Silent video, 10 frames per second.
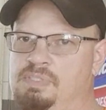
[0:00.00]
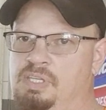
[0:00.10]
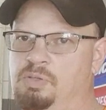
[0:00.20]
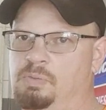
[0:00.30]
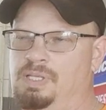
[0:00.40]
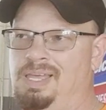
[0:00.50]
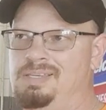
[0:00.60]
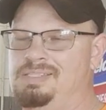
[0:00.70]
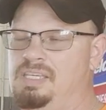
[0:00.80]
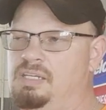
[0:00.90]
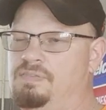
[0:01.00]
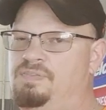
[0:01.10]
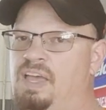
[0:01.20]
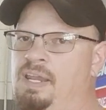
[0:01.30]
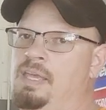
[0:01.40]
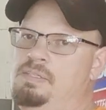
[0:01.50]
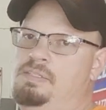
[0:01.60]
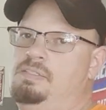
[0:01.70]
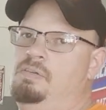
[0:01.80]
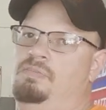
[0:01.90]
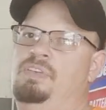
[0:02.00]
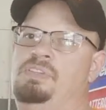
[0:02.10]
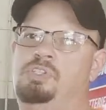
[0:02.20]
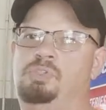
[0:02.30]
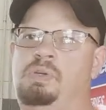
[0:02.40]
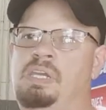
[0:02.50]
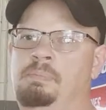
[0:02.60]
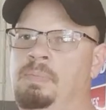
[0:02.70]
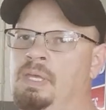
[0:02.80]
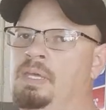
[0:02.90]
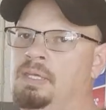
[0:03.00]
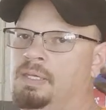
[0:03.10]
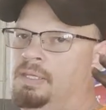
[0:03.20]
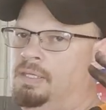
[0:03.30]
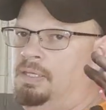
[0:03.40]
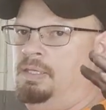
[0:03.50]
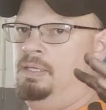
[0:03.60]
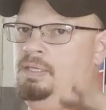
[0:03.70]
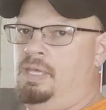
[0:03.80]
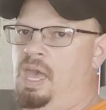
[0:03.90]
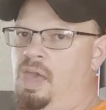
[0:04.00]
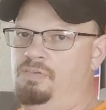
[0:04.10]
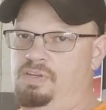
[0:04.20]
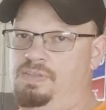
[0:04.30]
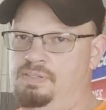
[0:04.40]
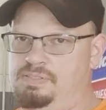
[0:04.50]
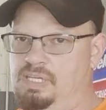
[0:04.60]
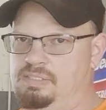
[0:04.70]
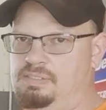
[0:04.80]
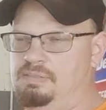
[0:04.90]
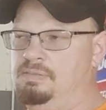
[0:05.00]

then you realize that your finances don't fit the dream. Everything sits,